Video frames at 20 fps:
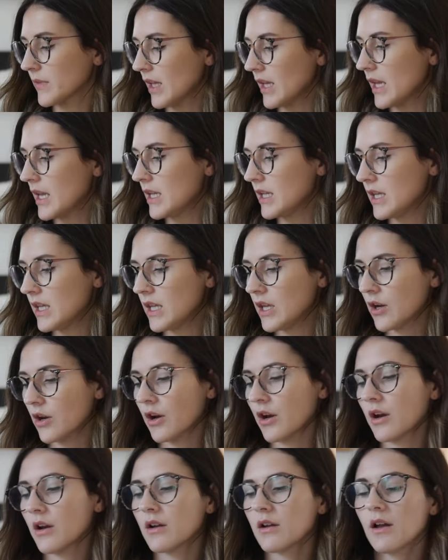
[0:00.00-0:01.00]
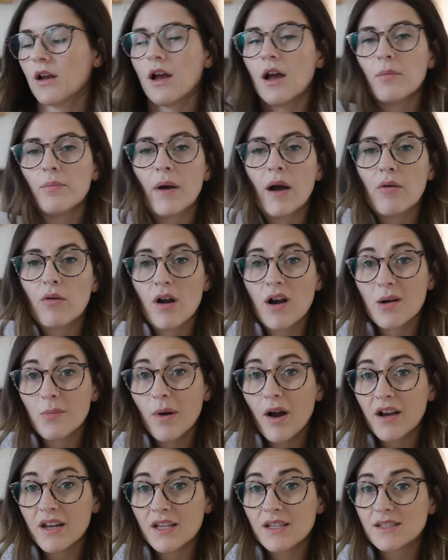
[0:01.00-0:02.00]
in here about our
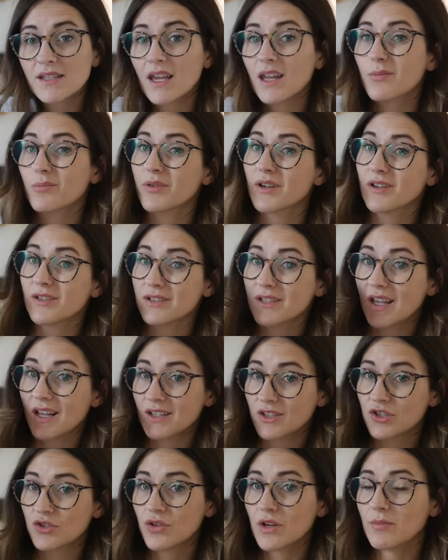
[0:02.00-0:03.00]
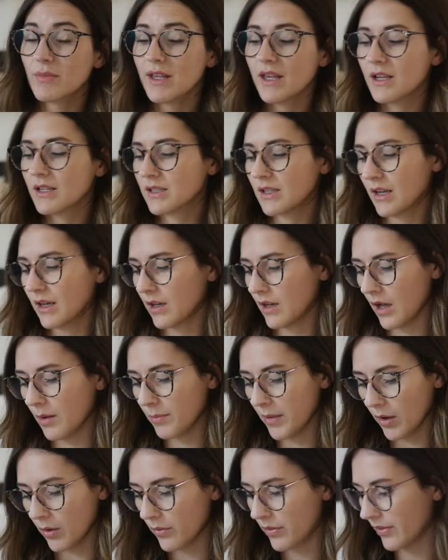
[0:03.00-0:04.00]
bodies, and Brielle's extremely excited
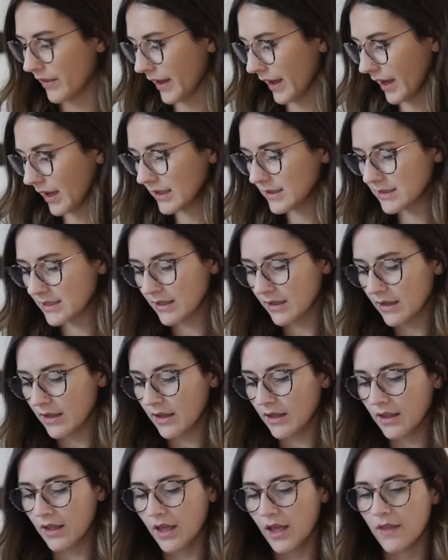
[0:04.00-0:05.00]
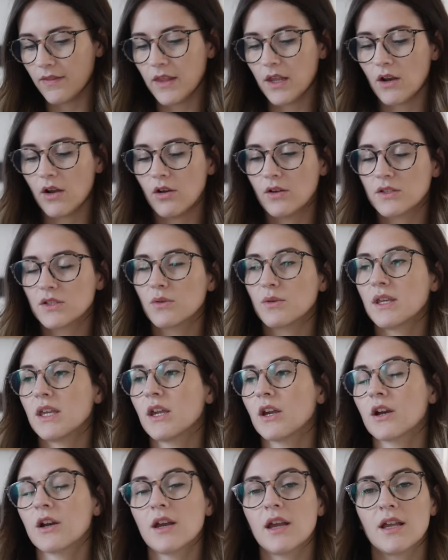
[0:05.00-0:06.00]
about that. And then also
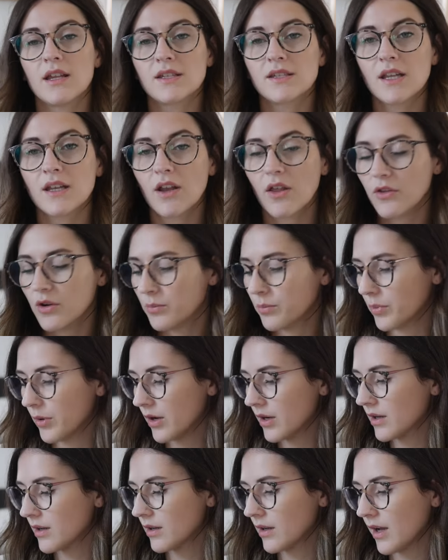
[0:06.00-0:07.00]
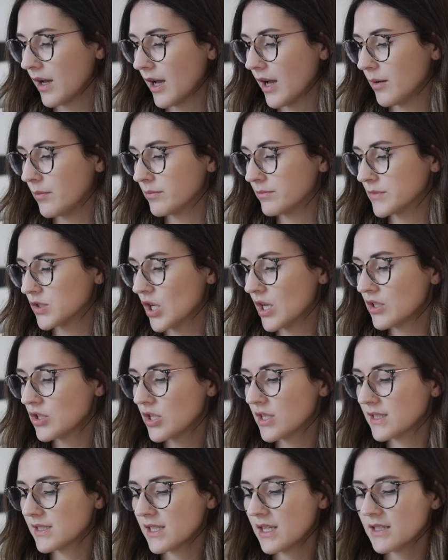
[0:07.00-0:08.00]
here is another book, um,
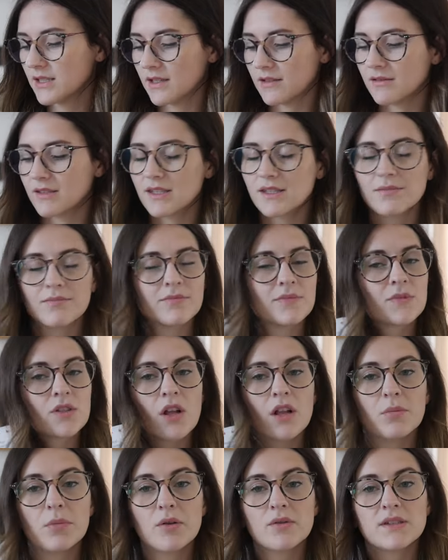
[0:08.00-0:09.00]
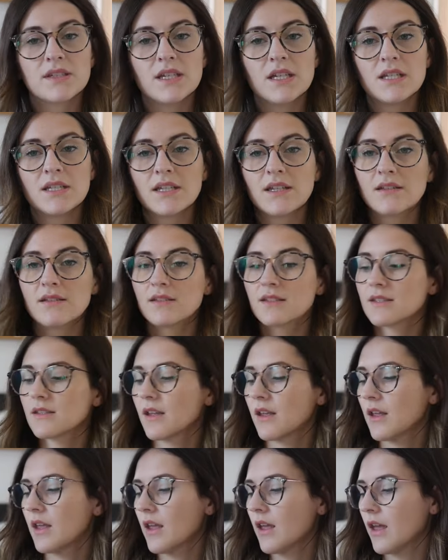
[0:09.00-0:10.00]
Changing Seasons. It's all about seasons
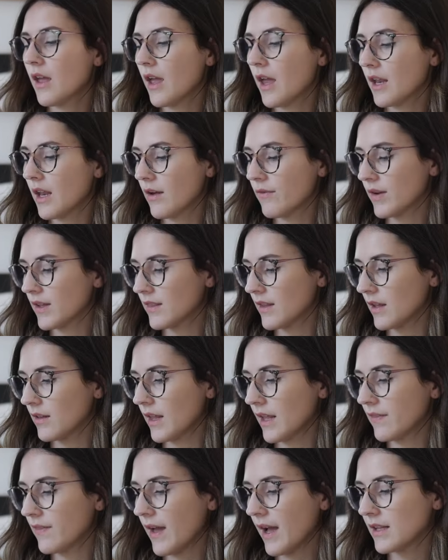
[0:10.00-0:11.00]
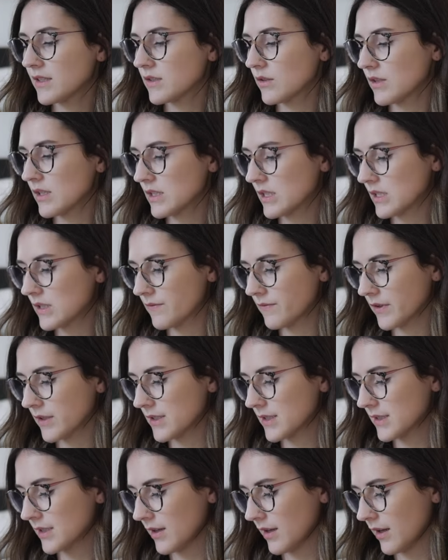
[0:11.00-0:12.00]
and everything like that. So this is for
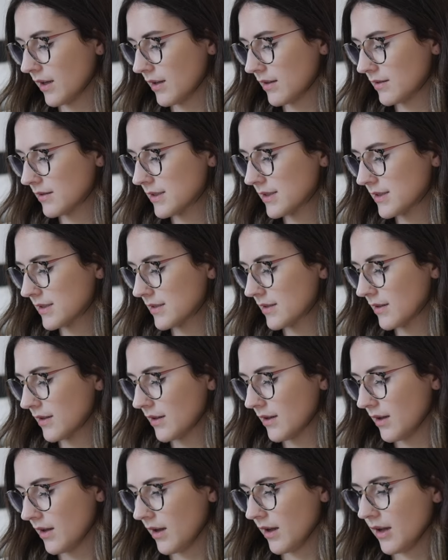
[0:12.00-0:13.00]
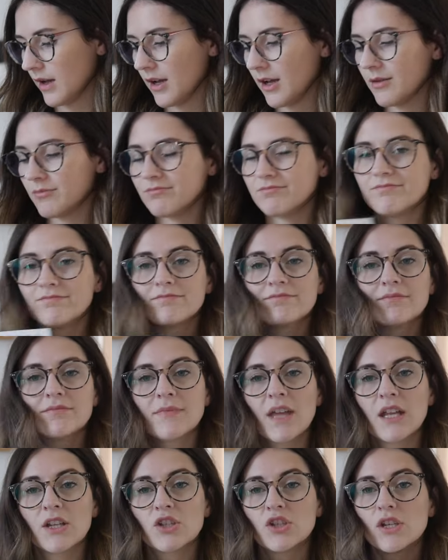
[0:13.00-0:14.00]
science. Um,
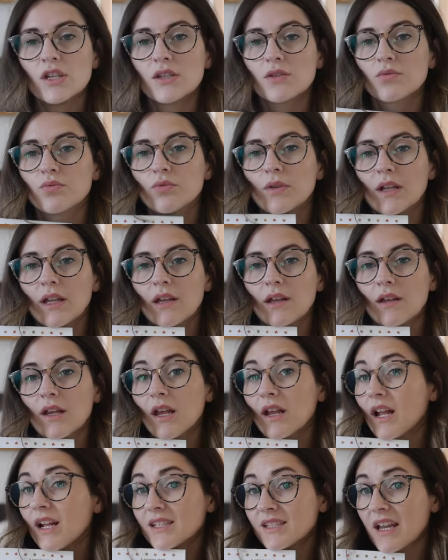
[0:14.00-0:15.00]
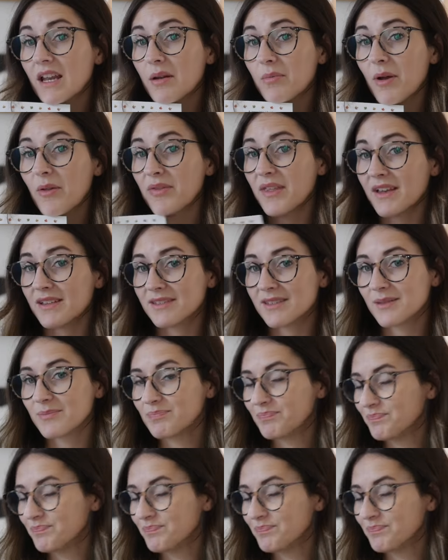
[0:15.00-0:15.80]
and she's really excited about this.